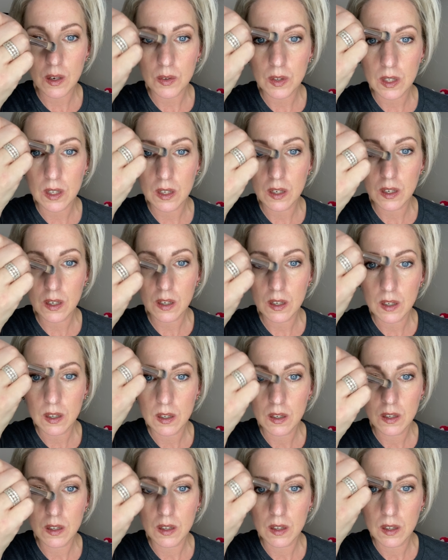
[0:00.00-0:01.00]
here,
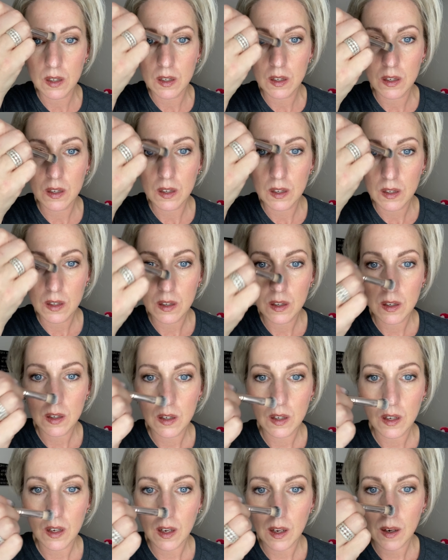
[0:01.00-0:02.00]

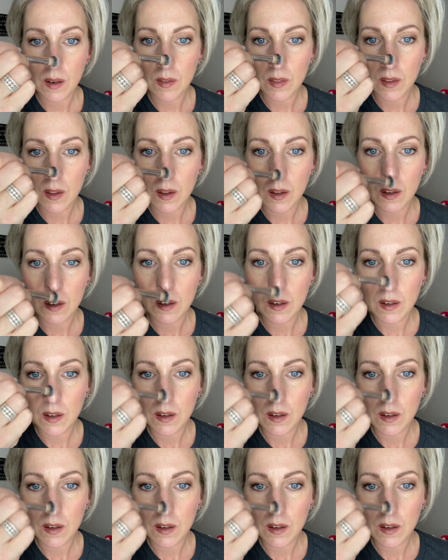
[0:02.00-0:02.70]
and then